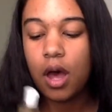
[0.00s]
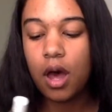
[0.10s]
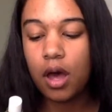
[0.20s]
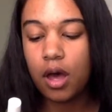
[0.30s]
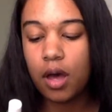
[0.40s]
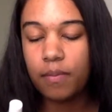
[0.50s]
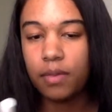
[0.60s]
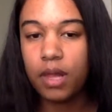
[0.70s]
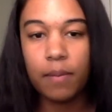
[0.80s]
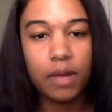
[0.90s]
I'm
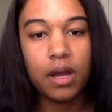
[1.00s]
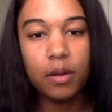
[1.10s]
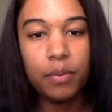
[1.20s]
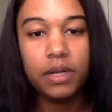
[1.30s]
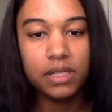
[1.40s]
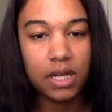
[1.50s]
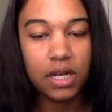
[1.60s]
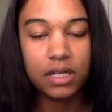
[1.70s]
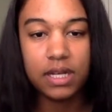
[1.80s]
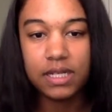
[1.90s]
not going to put a
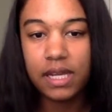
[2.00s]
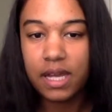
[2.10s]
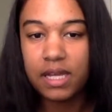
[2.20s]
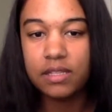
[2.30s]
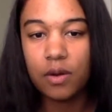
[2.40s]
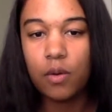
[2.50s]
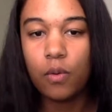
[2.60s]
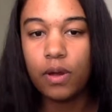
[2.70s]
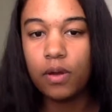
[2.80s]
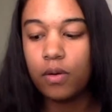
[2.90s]
ton because it is an
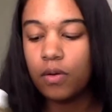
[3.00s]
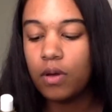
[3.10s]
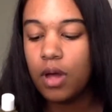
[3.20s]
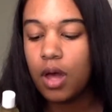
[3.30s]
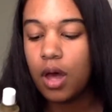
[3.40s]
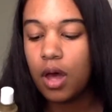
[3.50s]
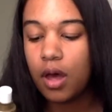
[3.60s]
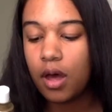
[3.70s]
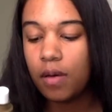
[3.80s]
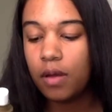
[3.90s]
oil.
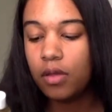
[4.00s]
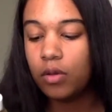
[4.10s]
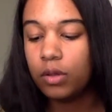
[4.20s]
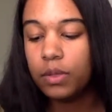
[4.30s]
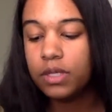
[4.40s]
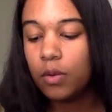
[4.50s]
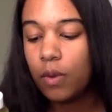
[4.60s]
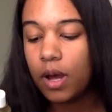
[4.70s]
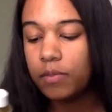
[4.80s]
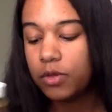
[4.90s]
And the only reason
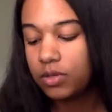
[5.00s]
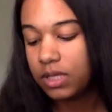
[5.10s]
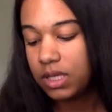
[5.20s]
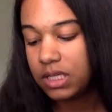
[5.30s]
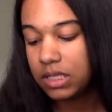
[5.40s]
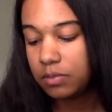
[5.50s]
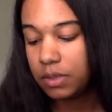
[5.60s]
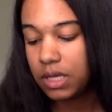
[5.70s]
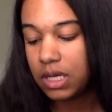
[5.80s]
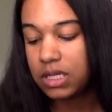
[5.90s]
why I'm using this is
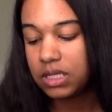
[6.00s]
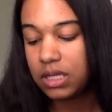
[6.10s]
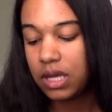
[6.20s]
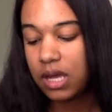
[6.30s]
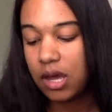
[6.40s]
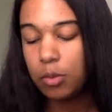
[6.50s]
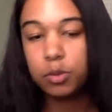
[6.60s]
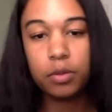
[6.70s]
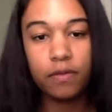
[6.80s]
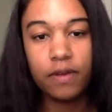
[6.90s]
because it helps
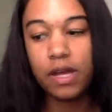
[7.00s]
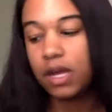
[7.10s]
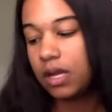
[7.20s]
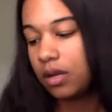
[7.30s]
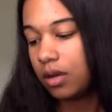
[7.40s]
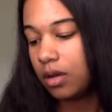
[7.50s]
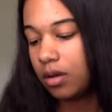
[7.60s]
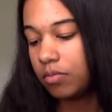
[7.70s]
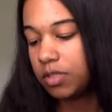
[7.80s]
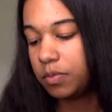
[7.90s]
prevent
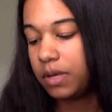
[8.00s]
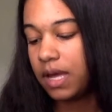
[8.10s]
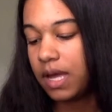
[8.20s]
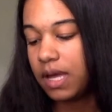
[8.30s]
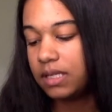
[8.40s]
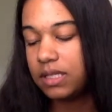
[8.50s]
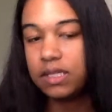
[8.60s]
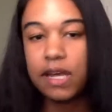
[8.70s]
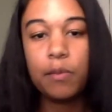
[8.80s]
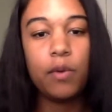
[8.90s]
split ends and
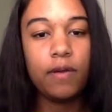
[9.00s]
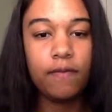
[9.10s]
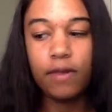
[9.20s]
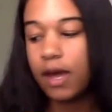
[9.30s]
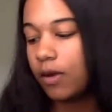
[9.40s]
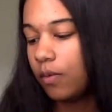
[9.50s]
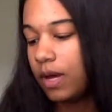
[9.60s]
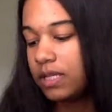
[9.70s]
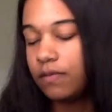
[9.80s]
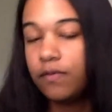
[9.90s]
tame away
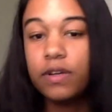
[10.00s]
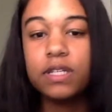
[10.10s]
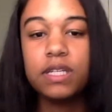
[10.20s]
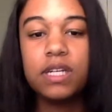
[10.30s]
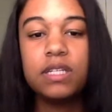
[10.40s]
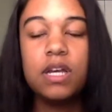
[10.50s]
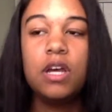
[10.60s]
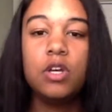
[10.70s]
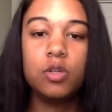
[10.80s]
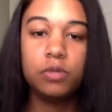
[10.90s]
flyaways and frizzies.
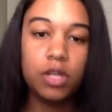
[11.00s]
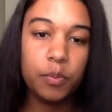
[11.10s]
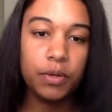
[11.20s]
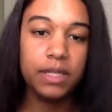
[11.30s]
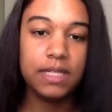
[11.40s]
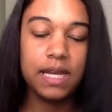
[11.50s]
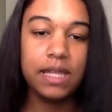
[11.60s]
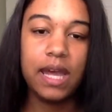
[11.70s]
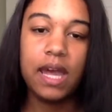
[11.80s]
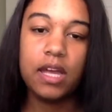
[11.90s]
So I'm just going to put this at
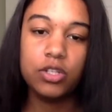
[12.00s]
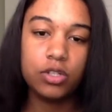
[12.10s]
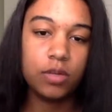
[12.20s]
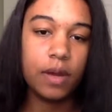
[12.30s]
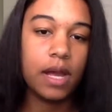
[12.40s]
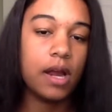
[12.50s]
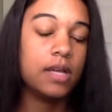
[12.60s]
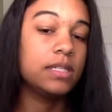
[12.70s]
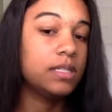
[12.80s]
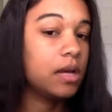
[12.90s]
the end just so my hair
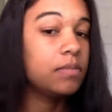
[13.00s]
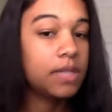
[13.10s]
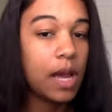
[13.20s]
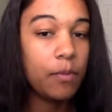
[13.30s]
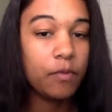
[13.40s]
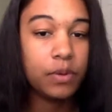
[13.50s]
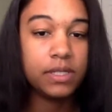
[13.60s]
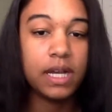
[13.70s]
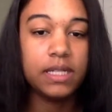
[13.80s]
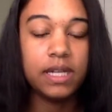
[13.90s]
has some type of
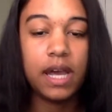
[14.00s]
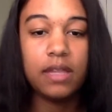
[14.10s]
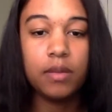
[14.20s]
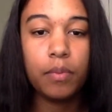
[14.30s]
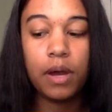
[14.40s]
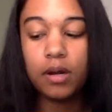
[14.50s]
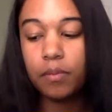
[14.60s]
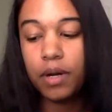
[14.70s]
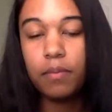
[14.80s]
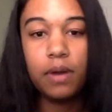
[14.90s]
protectant at the bottom,
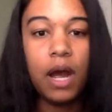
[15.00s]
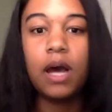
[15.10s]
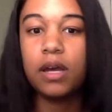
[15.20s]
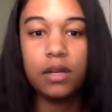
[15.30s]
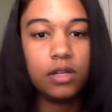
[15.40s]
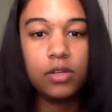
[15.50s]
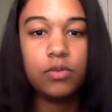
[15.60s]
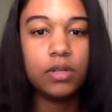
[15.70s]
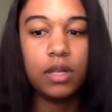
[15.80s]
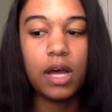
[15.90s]
but I'm not going to
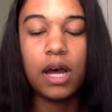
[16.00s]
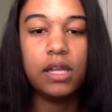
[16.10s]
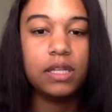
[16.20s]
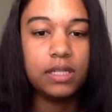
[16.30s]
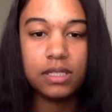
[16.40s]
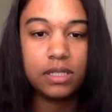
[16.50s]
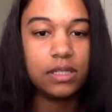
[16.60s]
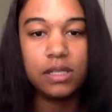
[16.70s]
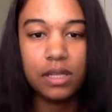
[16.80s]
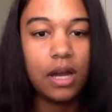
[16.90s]
use a lot. This is
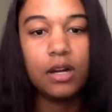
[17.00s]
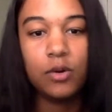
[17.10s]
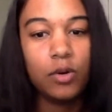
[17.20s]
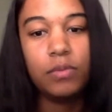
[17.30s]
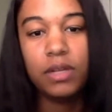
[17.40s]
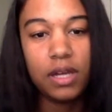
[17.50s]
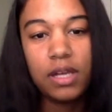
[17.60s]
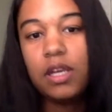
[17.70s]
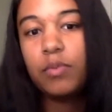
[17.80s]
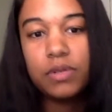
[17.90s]
not normally a
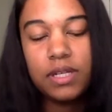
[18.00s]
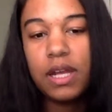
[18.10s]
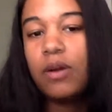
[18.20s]
heat protectant.